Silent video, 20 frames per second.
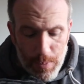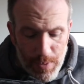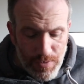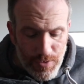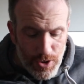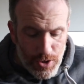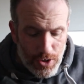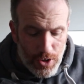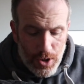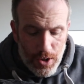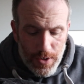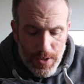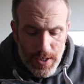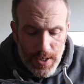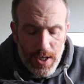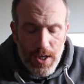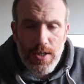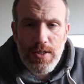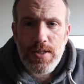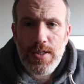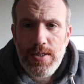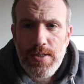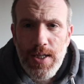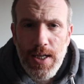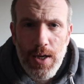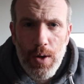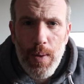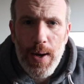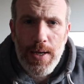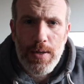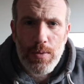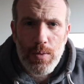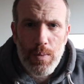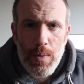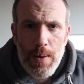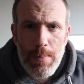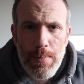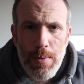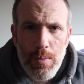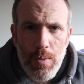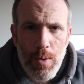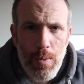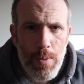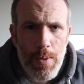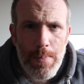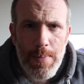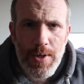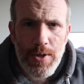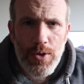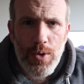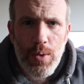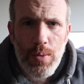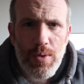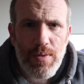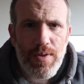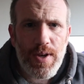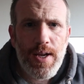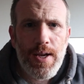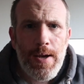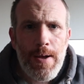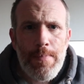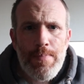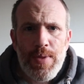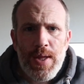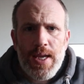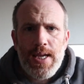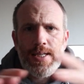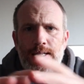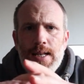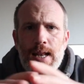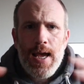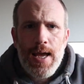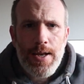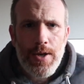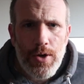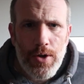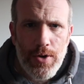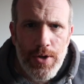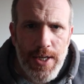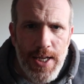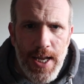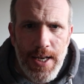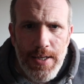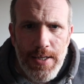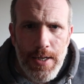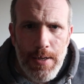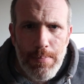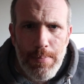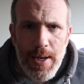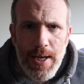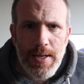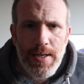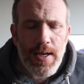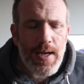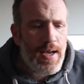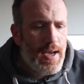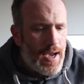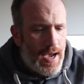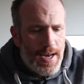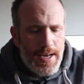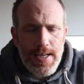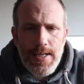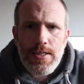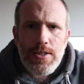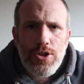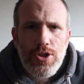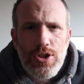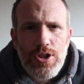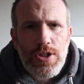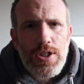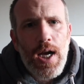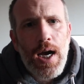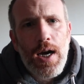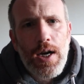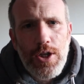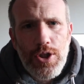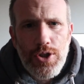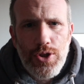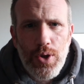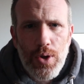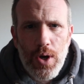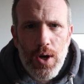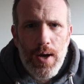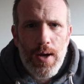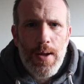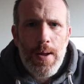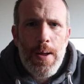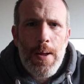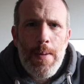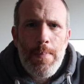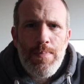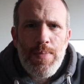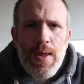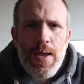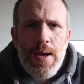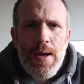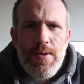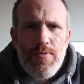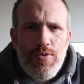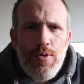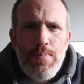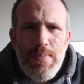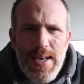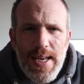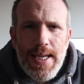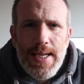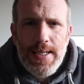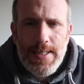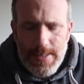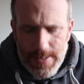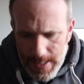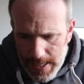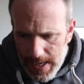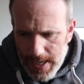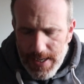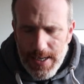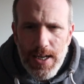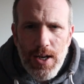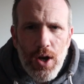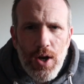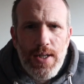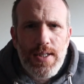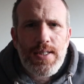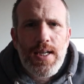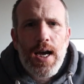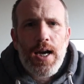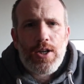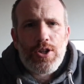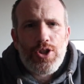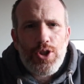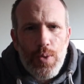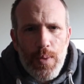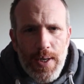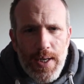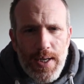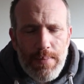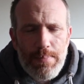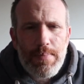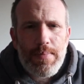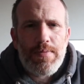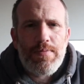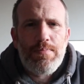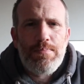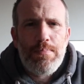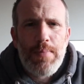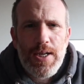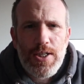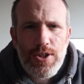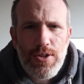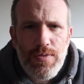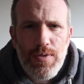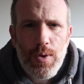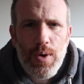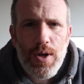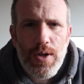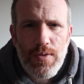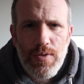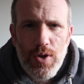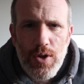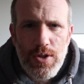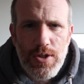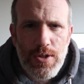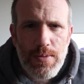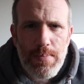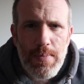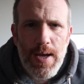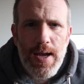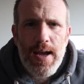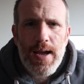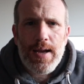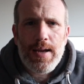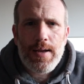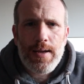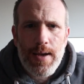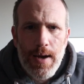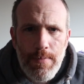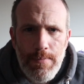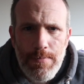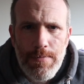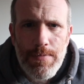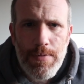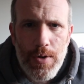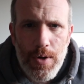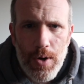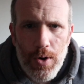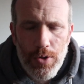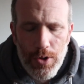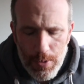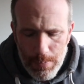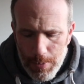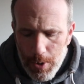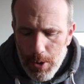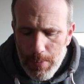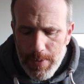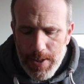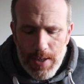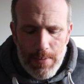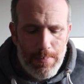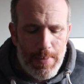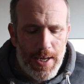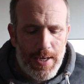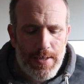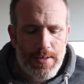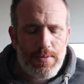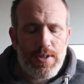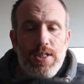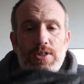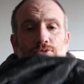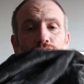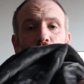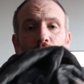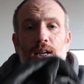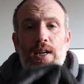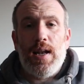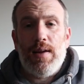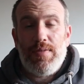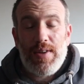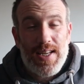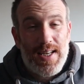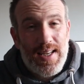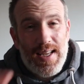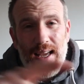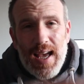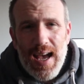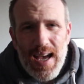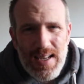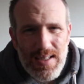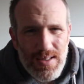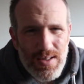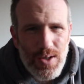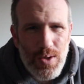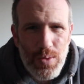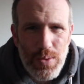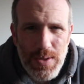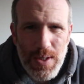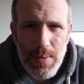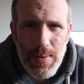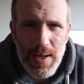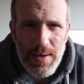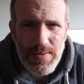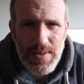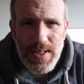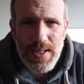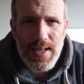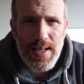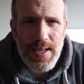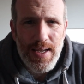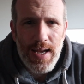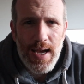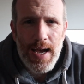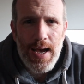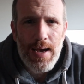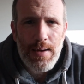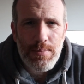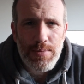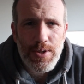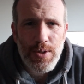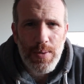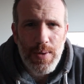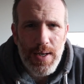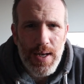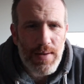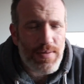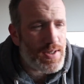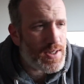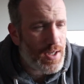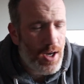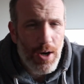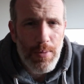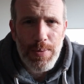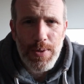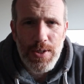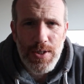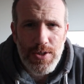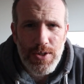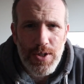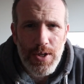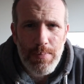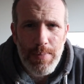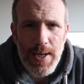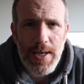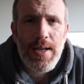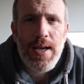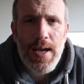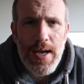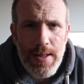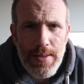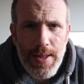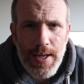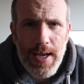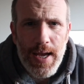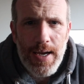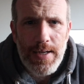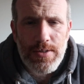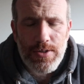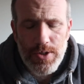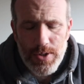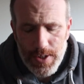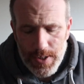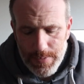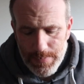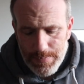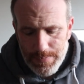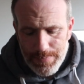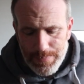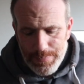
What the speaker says: We've just got the single adult one, but what we've been doing with it is laying it on the end of the bed, and it just tucks your, like, from knees down. It like tucks you in. It makes you feel like you've got some comfort on the bottom of your bed. It's really lovely. The cat also loves it. The cat absolutely loves it. I'll put this on the bed, the cat's on it.